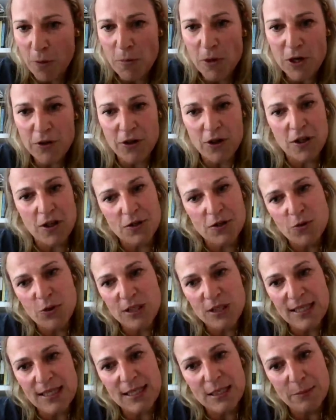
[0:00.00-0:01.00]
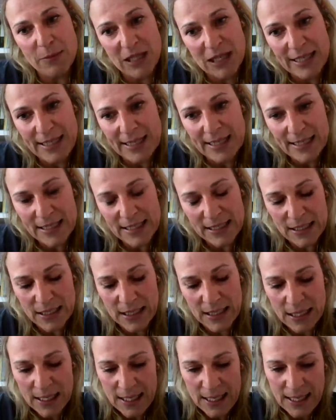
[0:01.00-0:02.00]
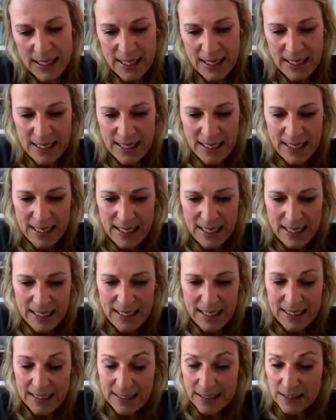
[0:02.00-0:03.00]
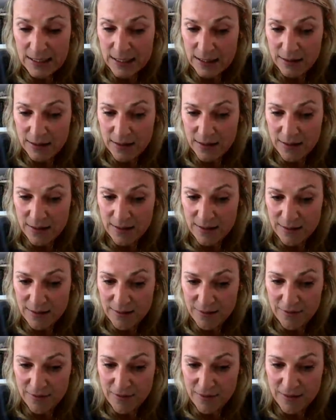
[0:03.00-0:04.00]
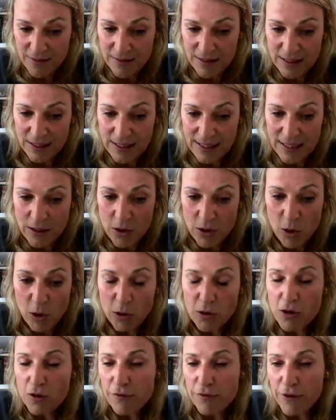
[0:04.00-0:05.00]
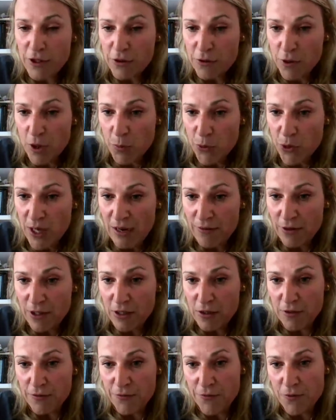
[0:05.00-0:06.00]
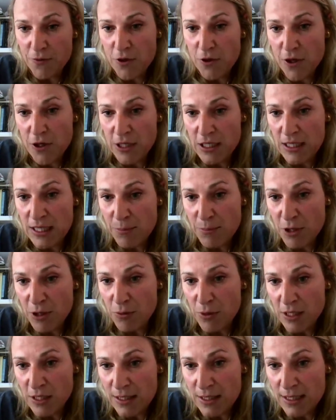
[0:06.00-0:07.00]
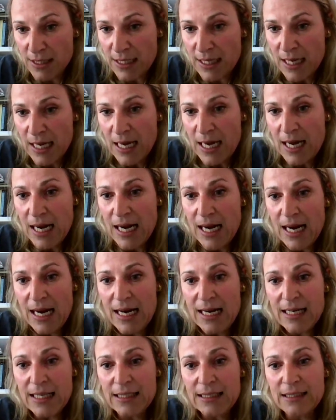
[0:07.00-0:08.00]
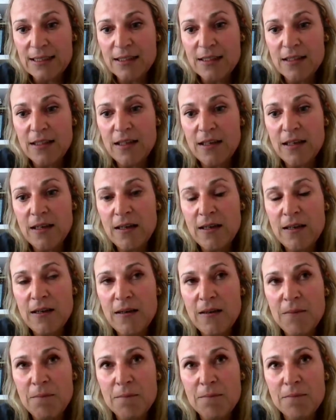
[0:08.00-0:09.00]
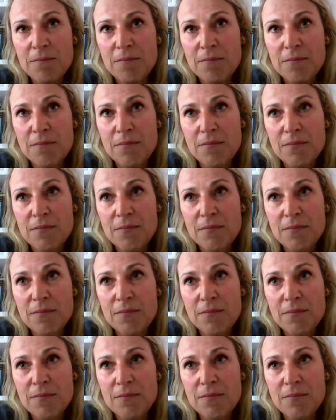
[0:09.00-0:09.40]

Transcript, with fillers: from other countries in the Middle East. And uh, all over Europe, we have a lot of Turkish immigrants. And um,